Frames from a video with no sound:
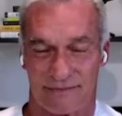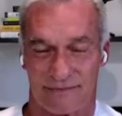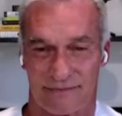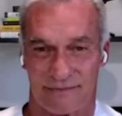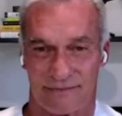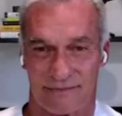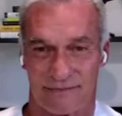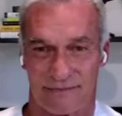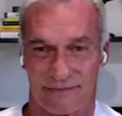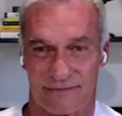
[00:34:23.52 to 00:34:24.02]

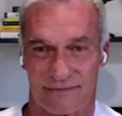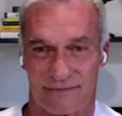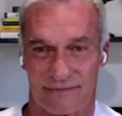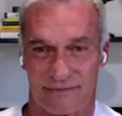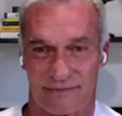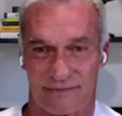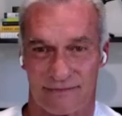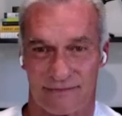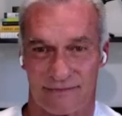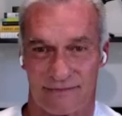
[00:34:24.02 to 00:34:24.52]

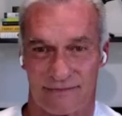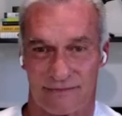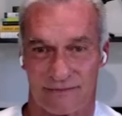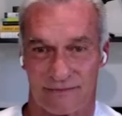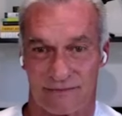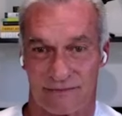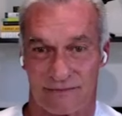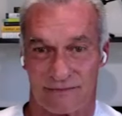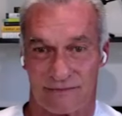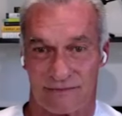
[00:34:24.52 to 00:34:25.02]

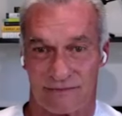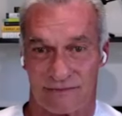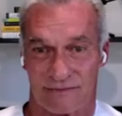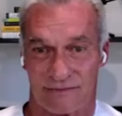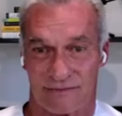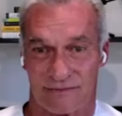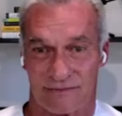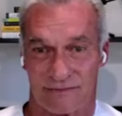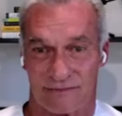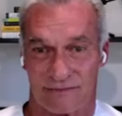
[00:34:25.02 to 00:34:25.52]

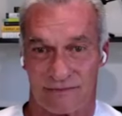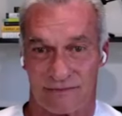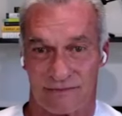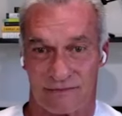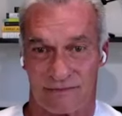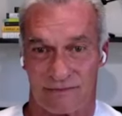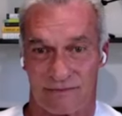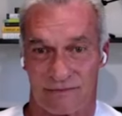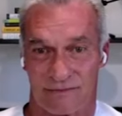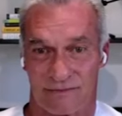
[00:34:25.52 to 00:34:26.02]

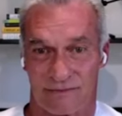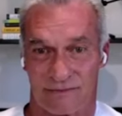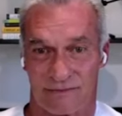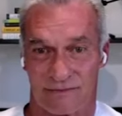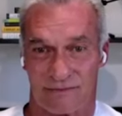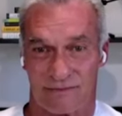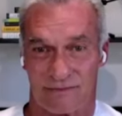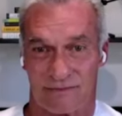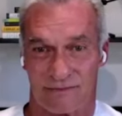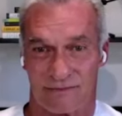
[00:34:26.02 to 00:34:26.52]

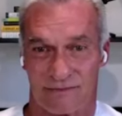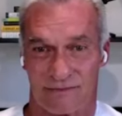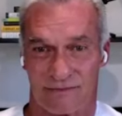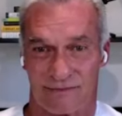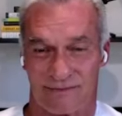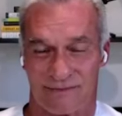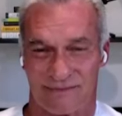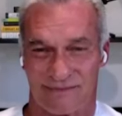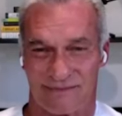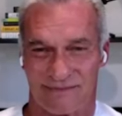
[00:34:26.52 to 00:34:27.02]

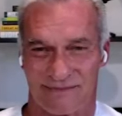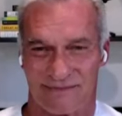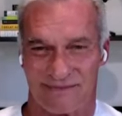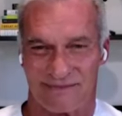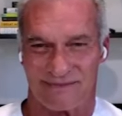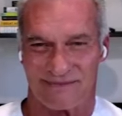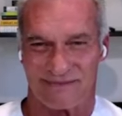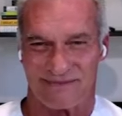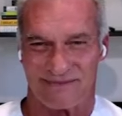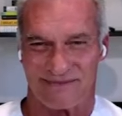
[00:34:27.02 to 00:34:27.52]

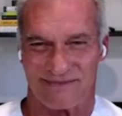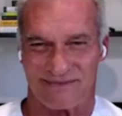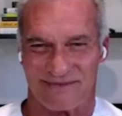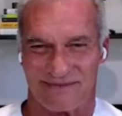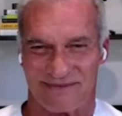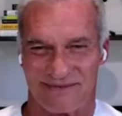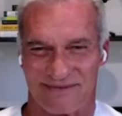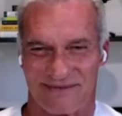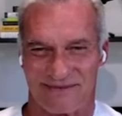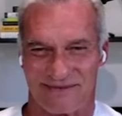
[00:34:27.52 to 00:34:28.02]

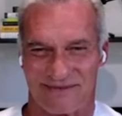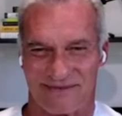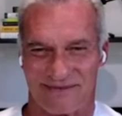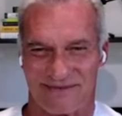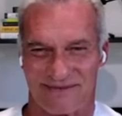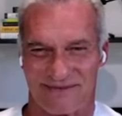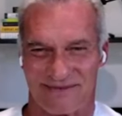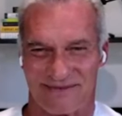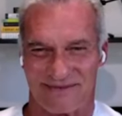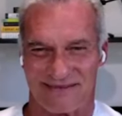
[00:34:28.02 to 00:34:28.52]

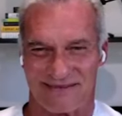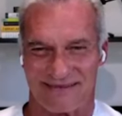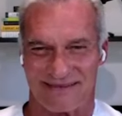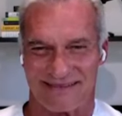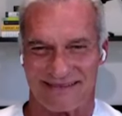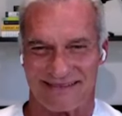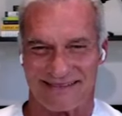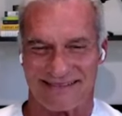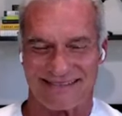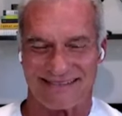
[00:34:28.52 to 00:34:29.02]

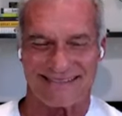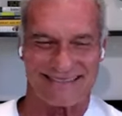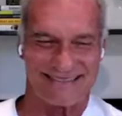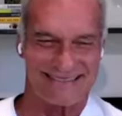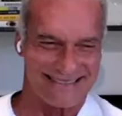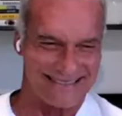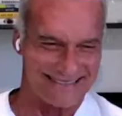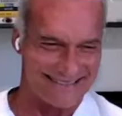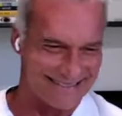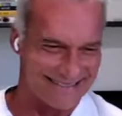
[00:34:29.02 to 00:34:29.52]

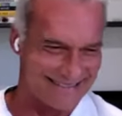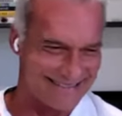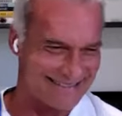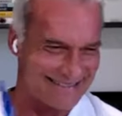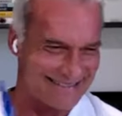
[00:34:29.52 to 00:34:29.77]
This person isn't speaking.